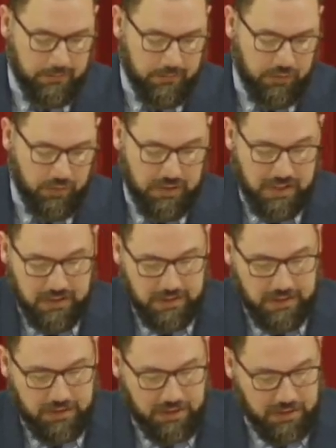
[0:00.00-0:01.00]
So he says
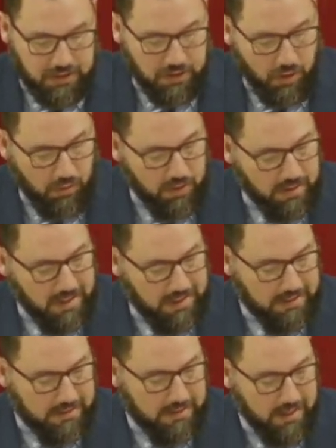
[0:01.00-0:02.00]
this: Jesus, knowing that
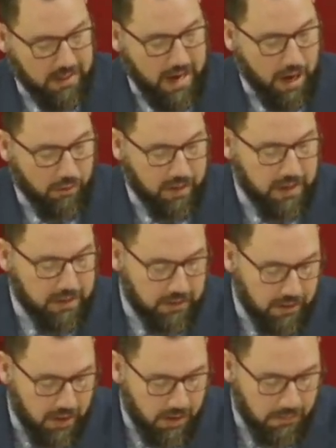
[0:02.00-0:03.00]
his hour had
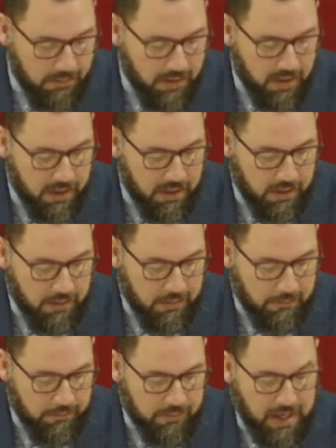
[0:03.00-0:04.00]
come,
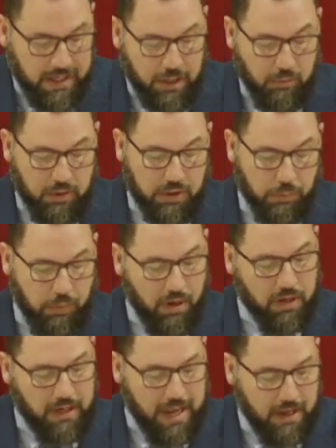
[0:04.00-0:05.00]
that he would
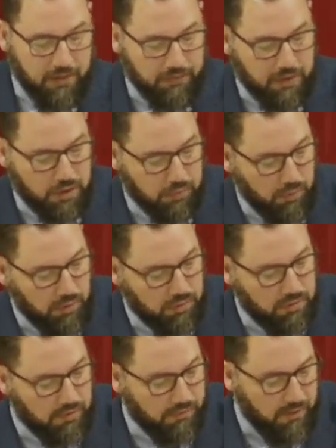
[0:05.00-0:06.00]
depart out of this world
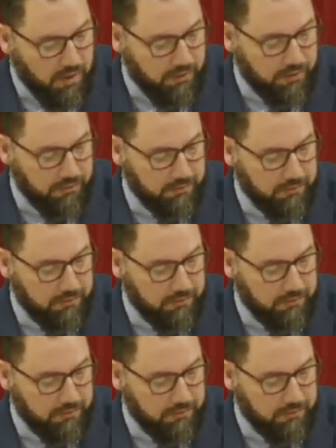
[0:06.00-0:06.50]
to the Father.